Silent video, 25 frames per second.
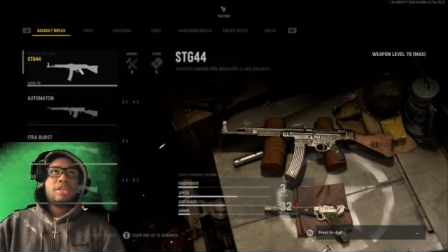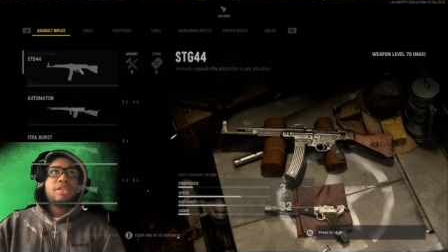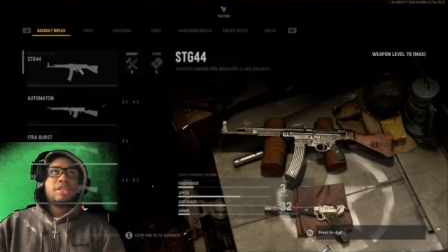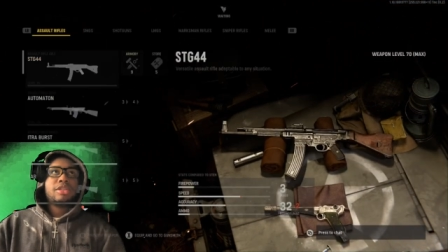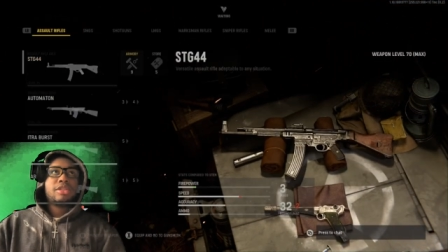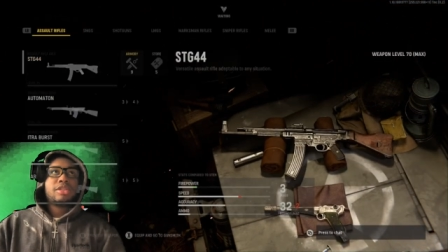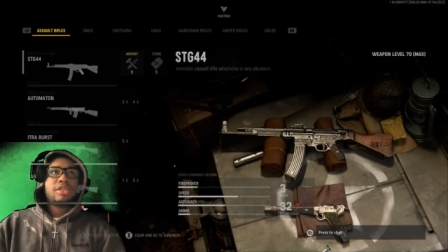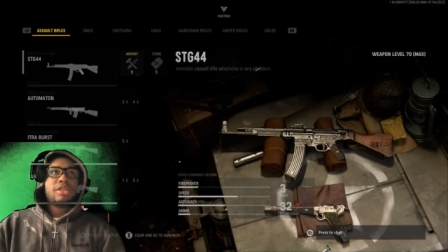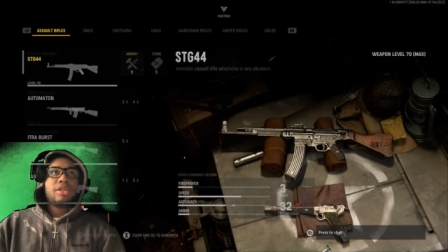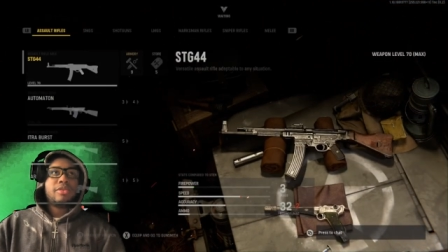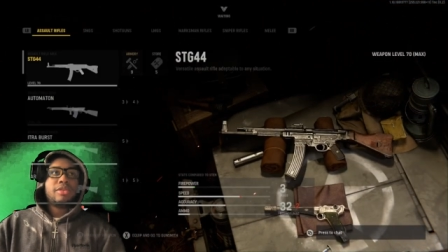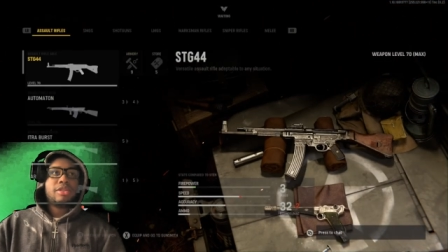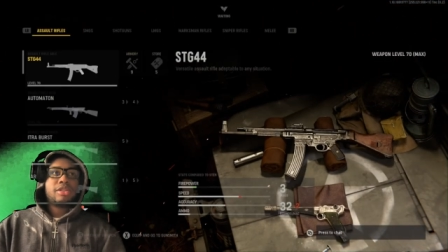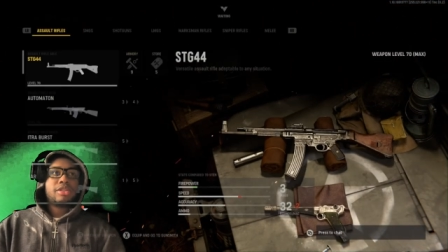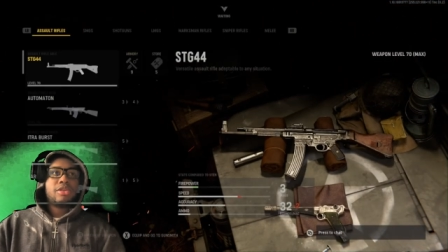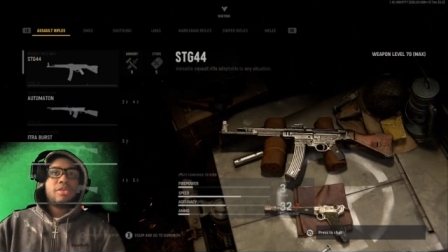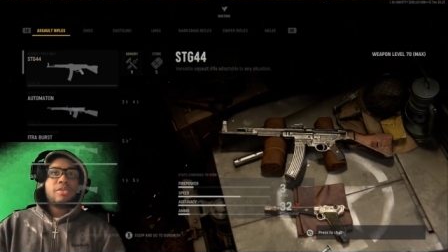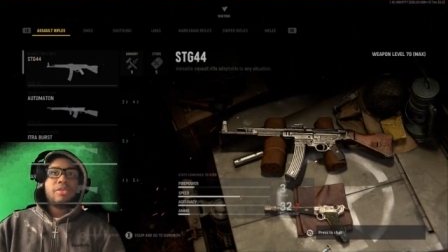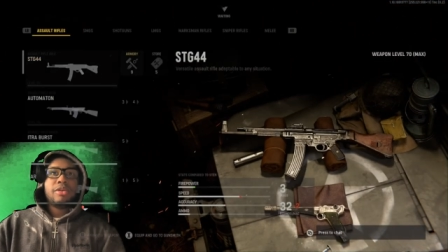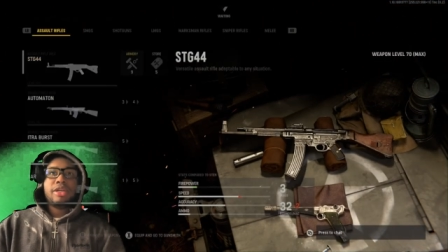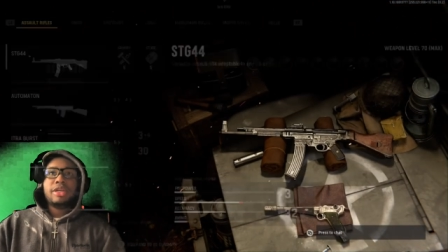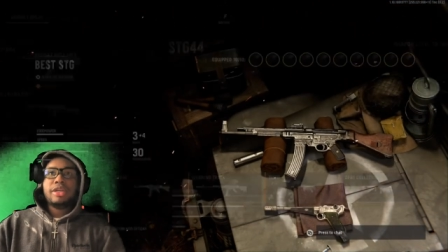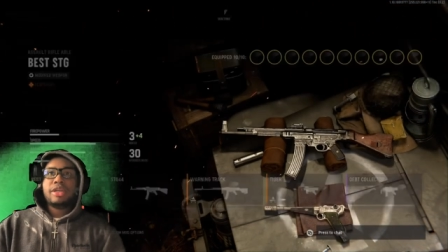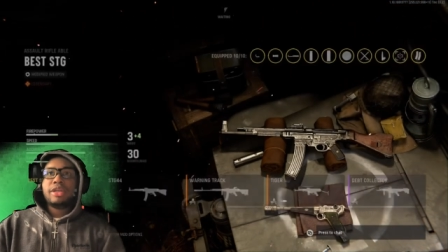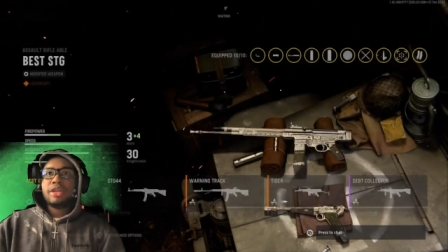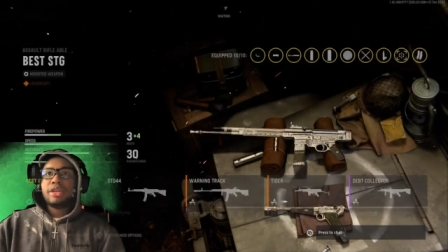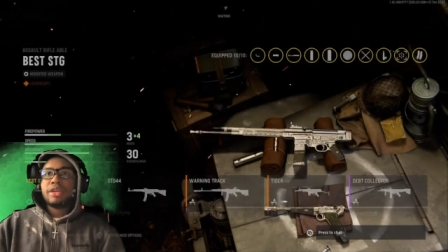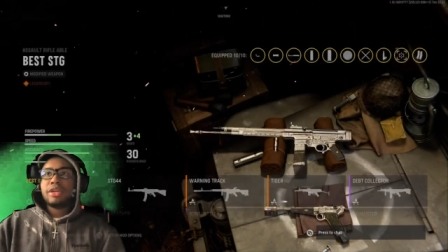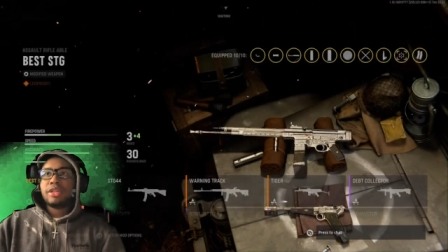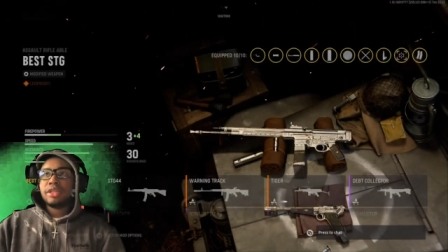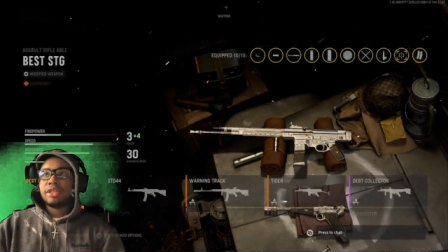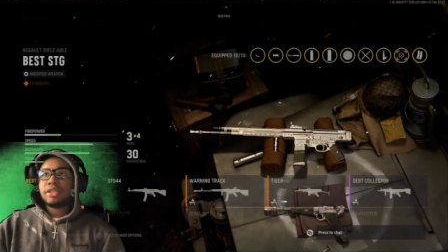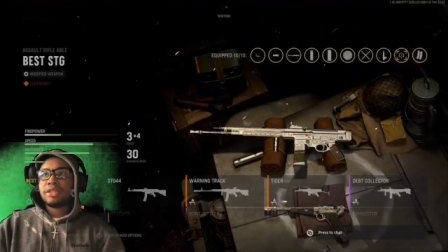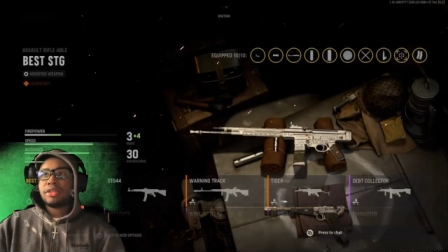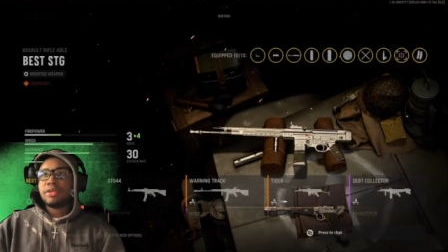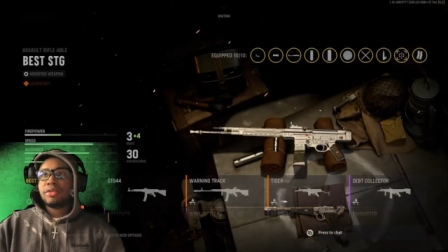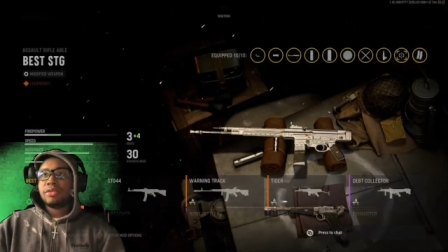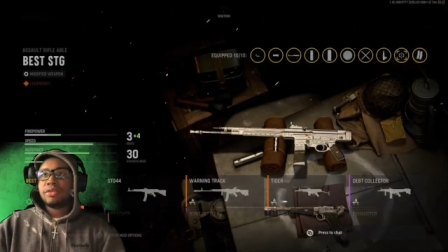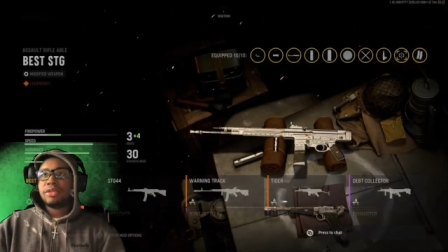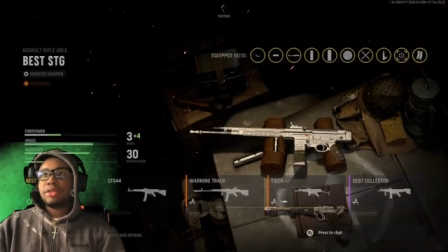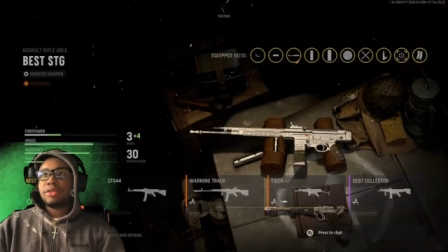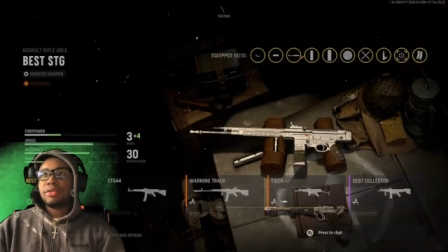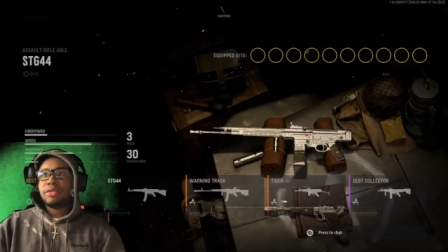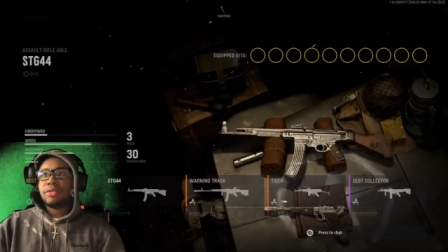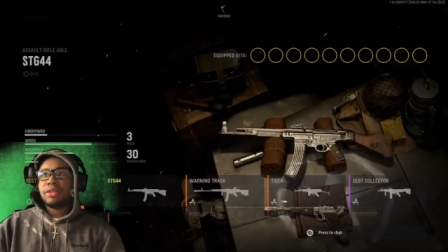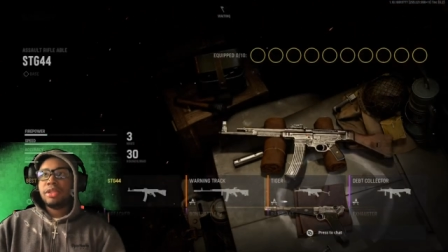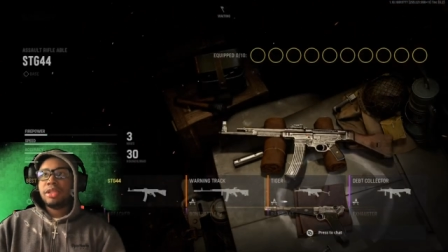So let's go here, let's go to